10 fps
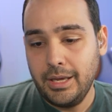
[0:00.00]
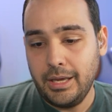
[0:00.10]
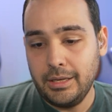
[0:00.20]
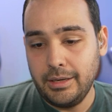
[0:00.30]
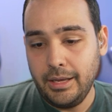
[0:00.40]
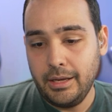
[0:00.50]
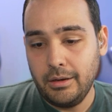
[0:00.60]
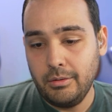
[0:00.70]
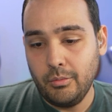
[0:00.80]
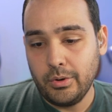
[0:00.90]
And
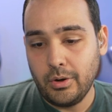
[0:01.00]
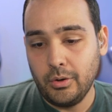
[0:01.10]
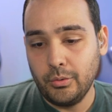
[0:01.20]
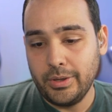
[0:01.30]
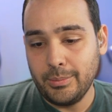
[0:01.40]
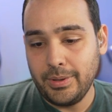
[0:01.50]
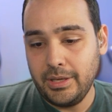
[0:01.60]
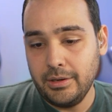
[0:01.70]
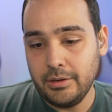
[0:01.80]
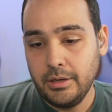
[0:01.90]
now we're all the way up
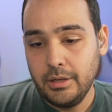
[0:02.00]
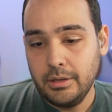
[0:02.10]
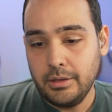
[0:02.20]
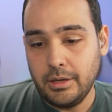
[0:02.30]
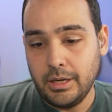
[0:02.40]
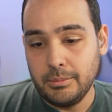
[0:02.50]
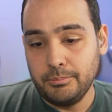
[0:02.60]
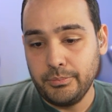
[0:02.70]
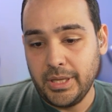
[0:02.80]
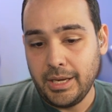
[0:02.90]
here
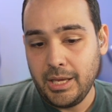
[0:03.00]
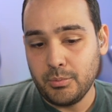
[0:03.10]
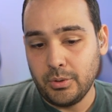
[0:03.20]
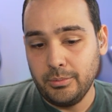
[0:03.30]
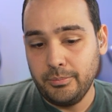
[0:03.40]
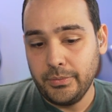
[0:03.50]
um, in April.